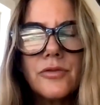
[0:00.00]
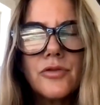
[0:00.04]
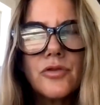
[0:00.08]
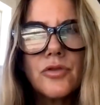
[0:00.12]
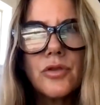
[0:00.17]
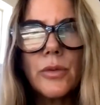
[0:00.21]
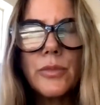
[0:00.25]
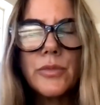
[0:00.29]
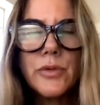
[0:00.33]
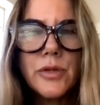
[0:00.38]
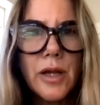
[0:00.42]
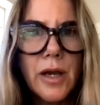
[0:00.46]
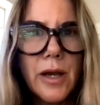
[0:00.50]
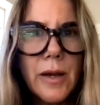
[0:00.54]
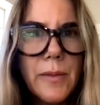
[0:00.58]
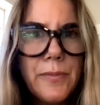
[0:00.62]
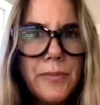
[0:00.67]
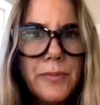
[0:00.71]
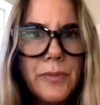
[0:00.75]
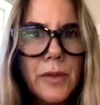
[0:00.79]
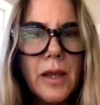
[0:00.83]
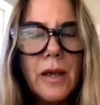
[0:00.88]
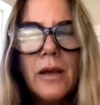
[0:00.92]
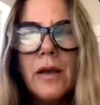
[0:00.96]
tripped
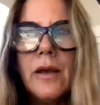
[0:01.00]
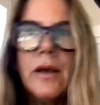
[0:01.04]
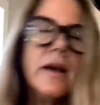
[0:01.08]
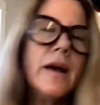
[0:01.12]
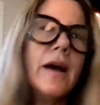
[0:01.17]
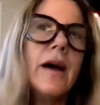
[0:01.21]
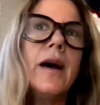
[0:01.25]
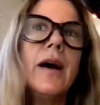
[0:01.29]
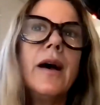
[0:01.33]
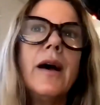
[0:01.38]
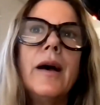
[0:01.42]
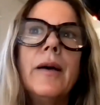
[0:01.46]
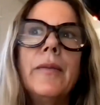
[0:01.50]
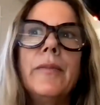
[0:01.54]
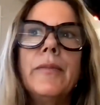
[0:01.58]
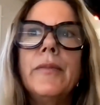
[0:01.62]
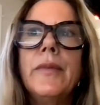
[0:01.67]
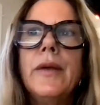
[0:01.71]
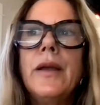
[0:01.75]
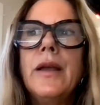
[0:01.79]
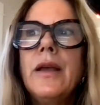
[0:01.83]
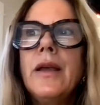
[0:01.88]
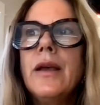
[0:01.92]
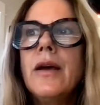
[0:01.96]
up.
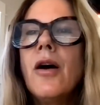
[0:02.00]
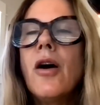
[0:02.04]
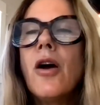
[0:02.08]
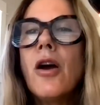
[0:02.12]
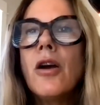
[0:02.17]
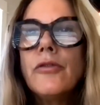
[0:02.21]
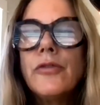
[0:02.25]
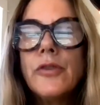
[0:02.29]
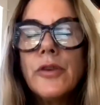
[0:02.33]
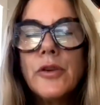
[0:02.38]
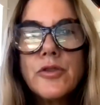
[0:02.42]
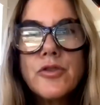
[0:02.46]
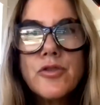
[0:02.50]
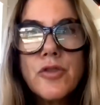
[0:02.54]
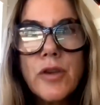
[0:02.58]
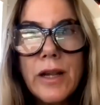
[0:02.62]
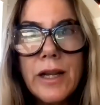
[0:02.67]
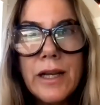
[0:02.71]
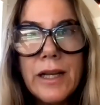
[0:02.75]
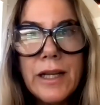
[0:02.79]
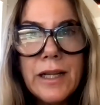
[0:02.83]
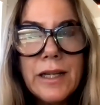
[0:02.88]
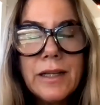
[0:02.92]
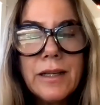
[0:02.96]
Artful
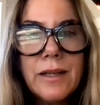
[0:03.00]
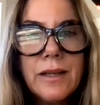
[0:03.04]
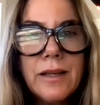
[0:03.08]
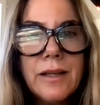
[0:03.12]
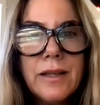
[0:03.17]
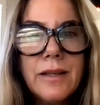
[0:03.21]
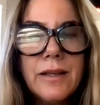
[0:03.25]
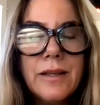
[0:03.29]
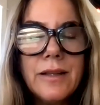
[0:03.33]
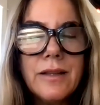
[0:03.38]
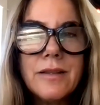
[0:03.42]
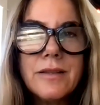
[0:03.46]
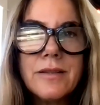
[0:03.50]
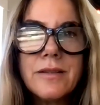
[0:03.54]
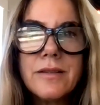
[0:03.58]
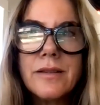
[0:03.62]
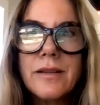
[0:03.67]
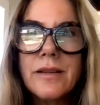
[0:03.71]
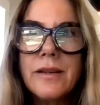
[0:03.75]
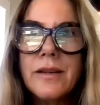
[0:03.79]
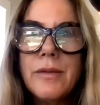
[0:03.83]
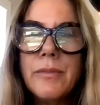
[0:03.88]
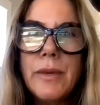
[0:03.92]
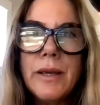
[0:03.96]
Trading, it's
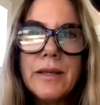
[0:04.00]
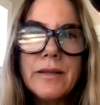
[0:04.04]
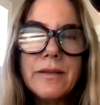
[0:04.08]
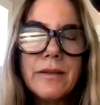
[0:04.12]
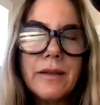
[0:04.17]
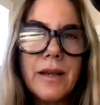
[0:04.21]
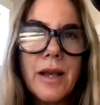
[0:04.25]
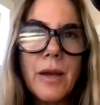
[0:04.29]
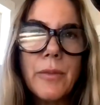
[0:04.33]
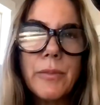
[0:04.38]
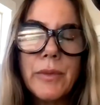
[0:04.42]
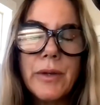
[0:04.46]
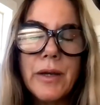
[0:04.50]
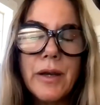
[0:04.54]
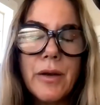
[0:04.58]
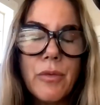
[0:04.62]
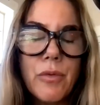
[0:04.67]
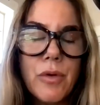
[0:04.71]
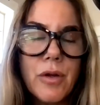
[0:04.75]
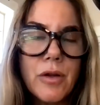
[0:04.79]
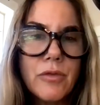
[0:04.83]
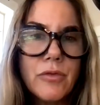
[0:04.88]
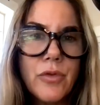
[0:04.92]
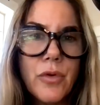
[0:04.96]
an amazing company to
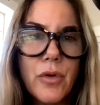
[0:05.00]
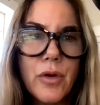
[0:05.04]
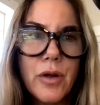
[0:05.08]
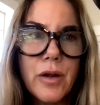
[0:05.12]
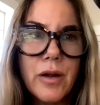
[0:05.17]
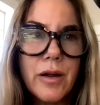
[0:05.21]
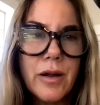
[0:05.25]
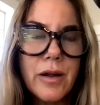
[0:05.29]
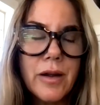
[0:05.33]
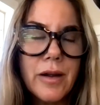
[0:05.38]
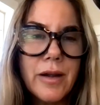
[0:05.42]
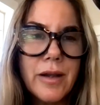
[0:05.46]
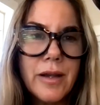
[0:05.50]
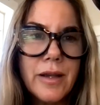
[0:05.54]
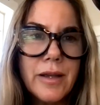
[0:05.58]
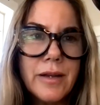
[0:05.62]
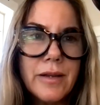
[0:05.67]
work for.